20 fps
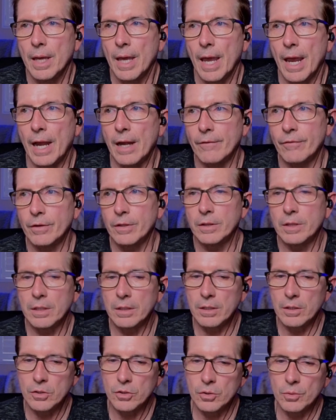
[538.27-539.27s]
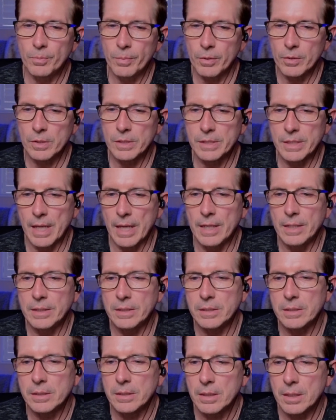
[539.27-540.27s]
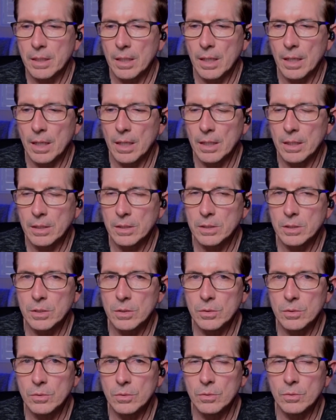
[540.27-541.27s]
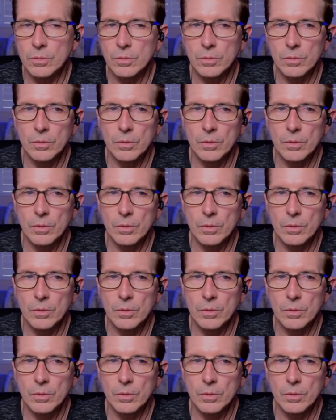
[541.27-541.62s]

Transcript: Everything that you present to